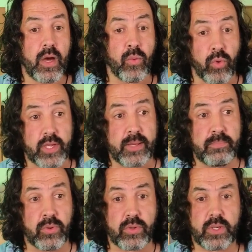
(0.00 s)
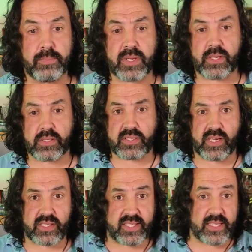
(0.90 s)
a working book, because
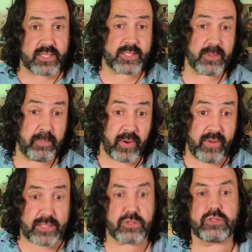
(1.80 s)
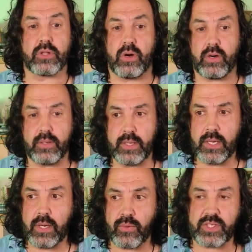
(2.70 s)
there's still Pareto's law,
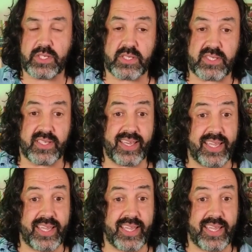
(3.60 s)
which is the